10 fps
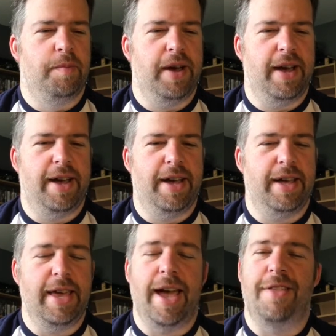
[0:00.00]

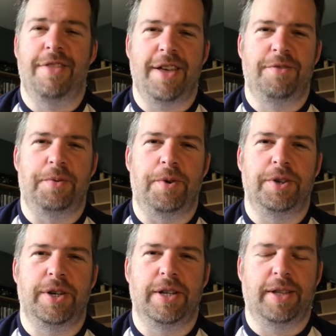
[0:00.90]
But yeah, thanks for
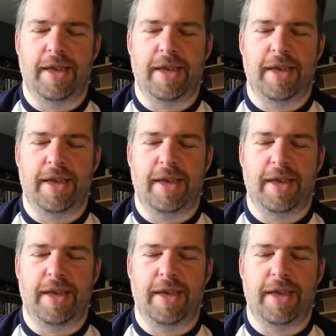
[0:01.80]
watching.